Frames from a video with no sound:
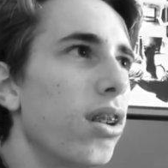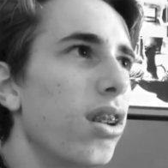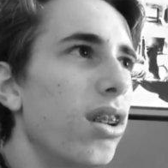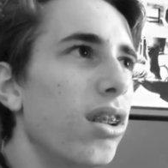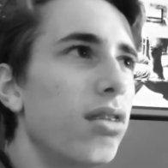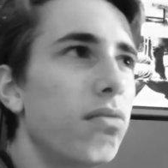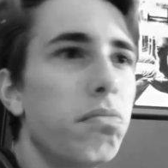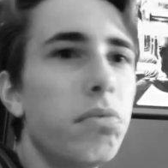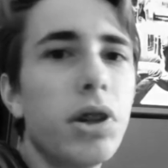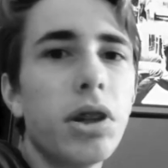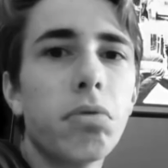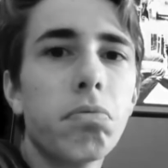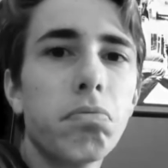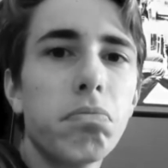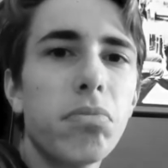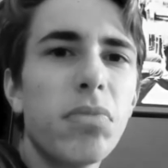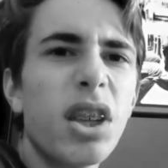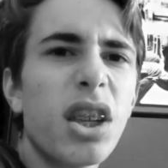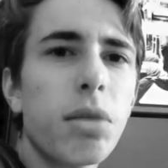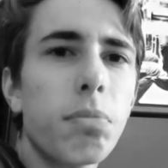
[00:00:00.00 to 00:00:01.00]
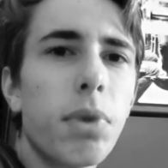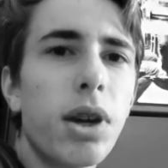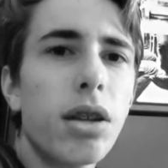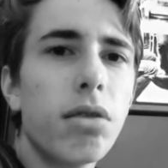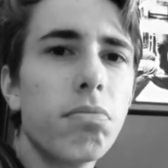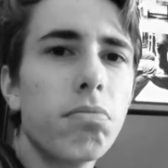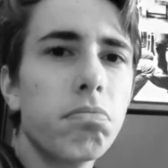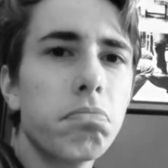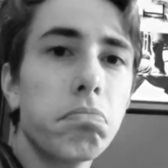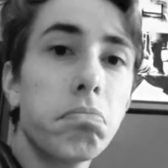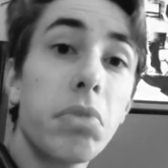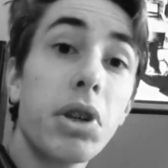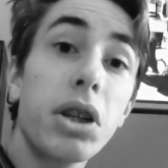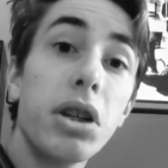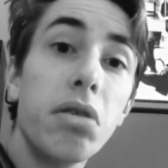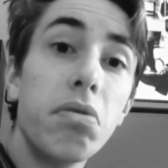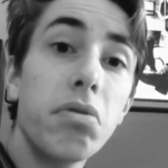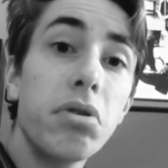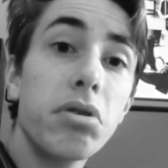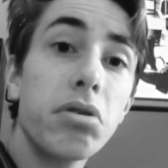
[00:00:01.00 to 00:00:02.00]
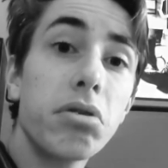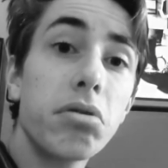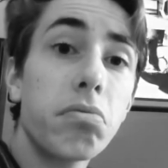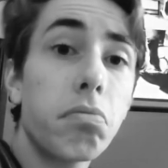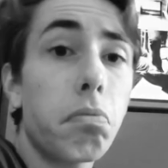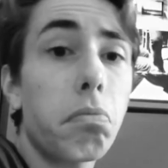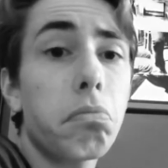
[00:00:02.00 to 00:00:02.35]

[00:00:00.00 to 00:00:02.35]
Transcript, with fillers: Uh, yeah, I think it might make a difference.